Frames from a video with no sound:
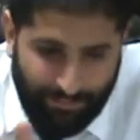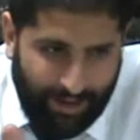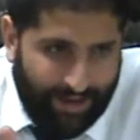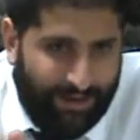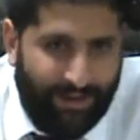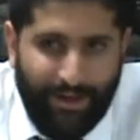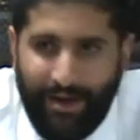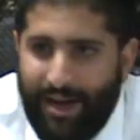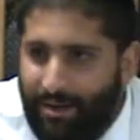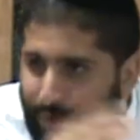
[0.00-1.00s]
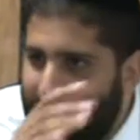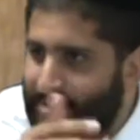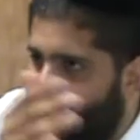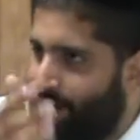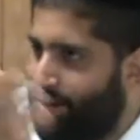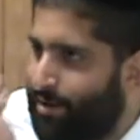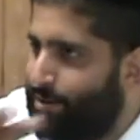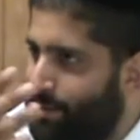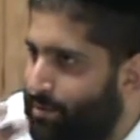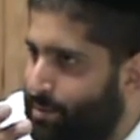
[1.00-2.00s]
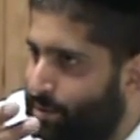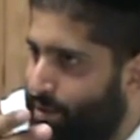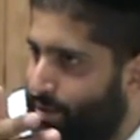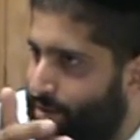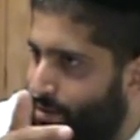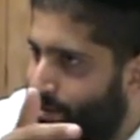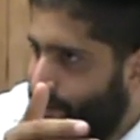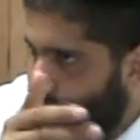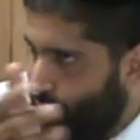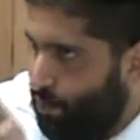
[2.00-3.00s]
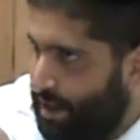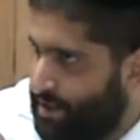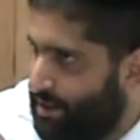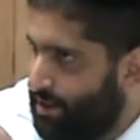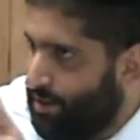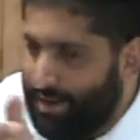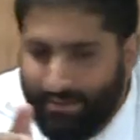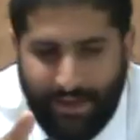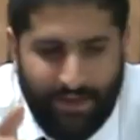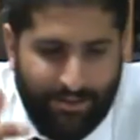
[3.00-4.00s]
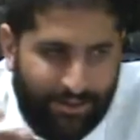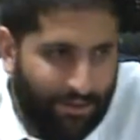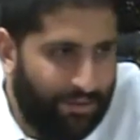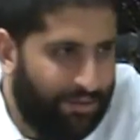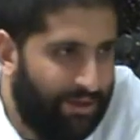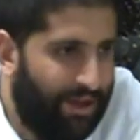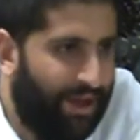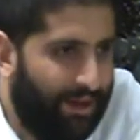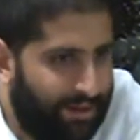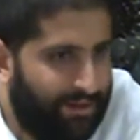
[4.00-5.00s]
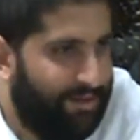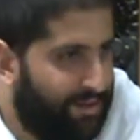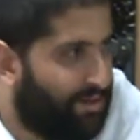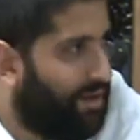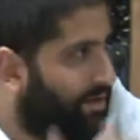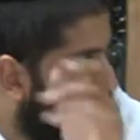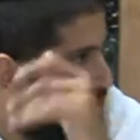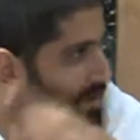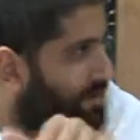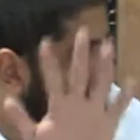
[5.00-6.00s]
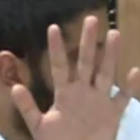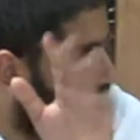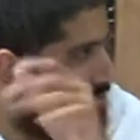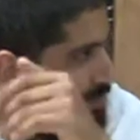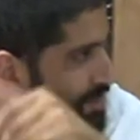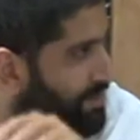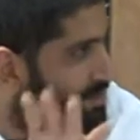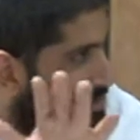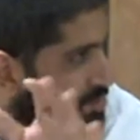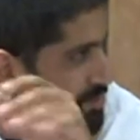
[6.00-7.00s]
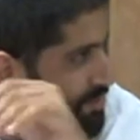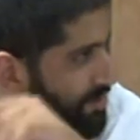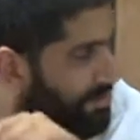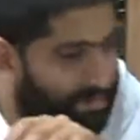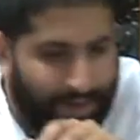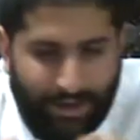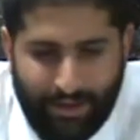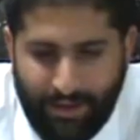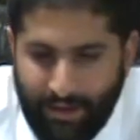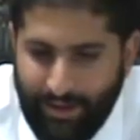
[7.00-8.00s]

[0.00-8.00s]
But there anyways are other people who are washing the Kohenim's hands, so it's okay if I avoid this issue entirely.